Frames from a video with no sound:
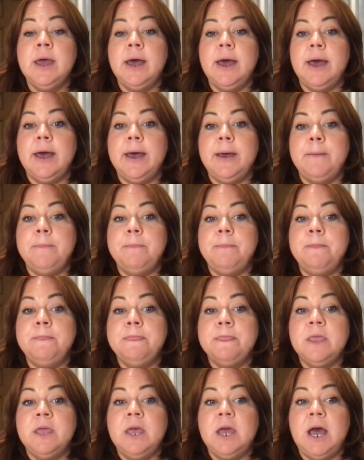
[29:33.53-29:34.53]

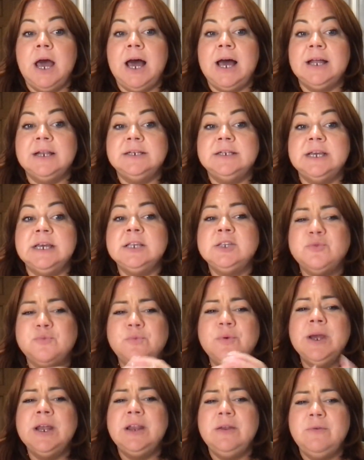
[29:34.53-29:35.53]
And it's
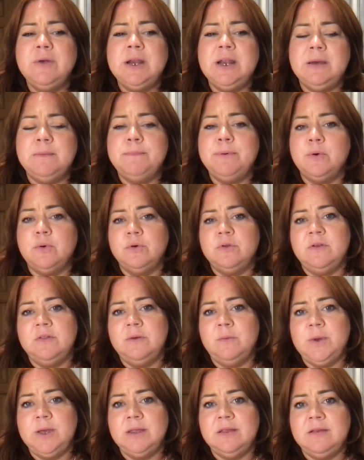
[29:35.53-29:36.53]
really, really important
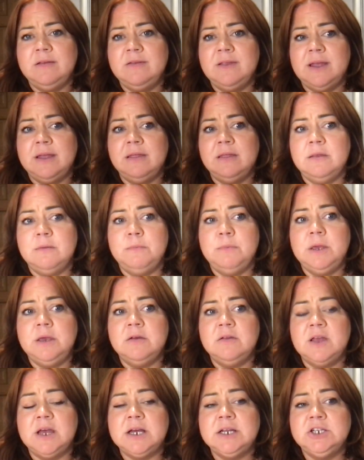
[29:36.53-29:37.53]
that we understand them,
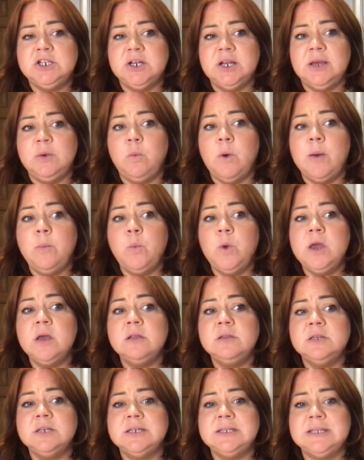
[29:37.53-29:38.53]
because actually, when we
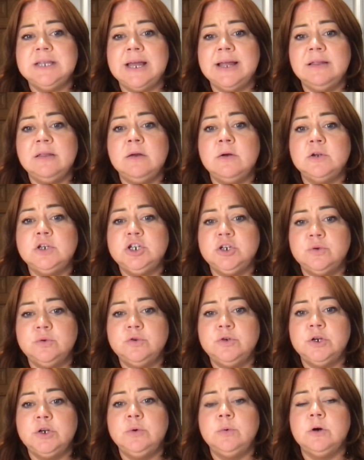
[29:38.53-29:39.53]
understand our
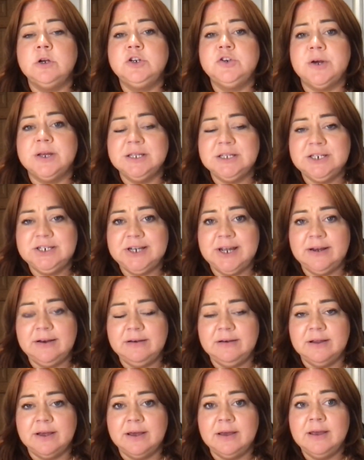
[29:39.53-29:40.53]
children who are
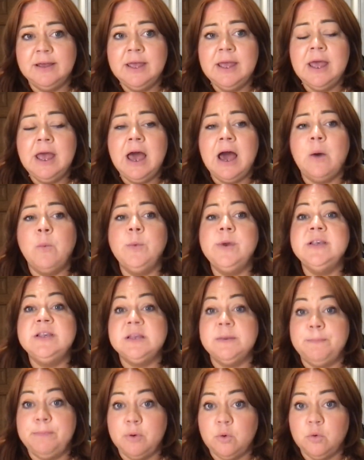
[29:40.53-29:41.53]
transgender and we
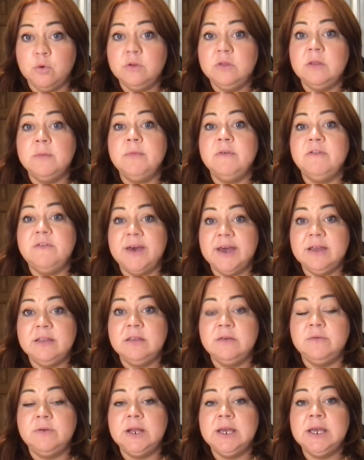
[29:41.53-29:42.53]
support them
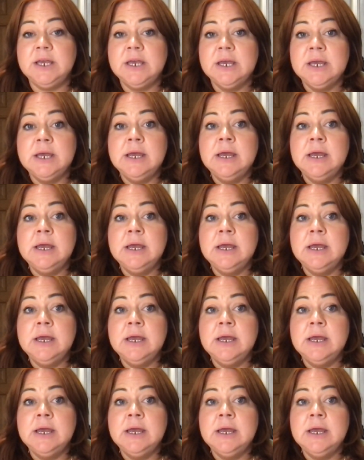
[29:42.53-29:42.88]
effectively,